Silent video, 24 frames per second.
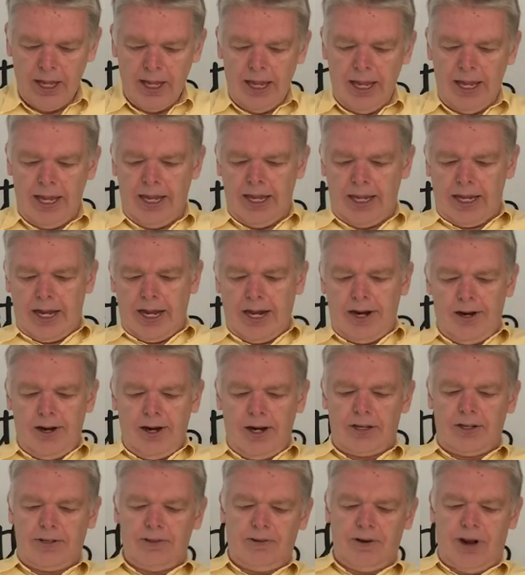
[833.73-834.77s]
He
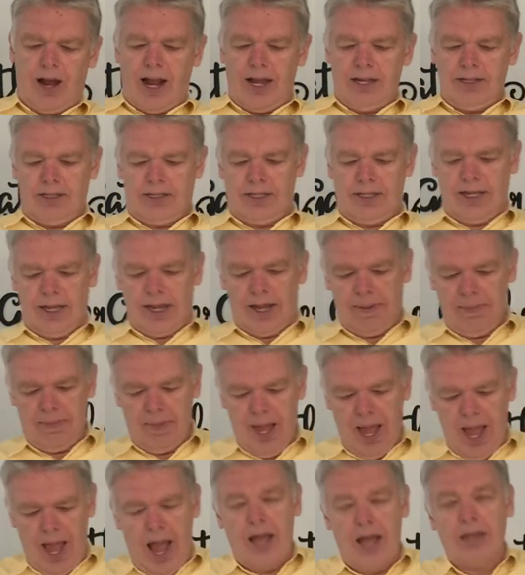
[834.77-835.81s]
characterized
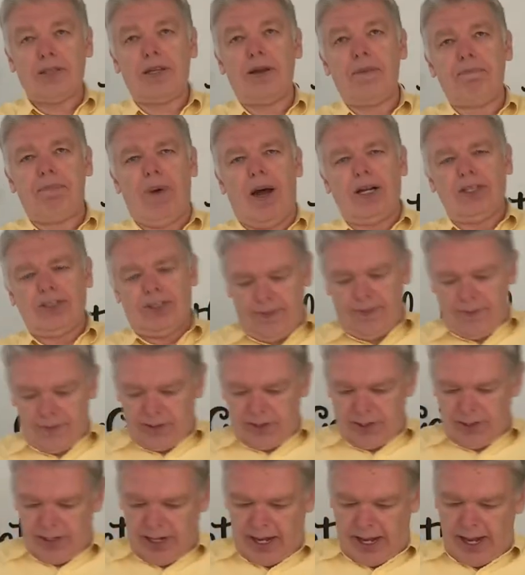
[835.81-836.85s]
them as a bunch of
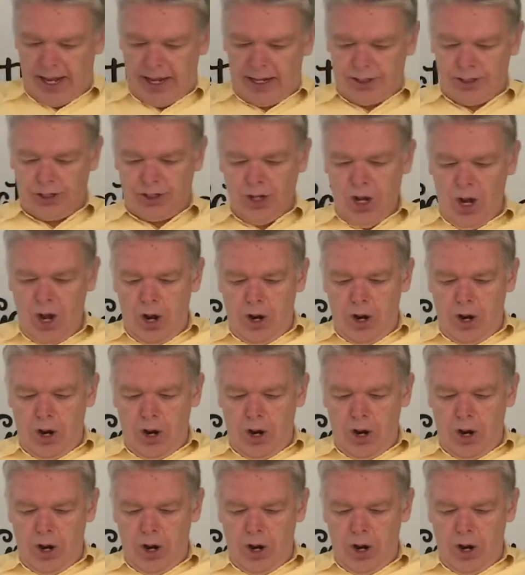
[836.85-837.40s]
snakes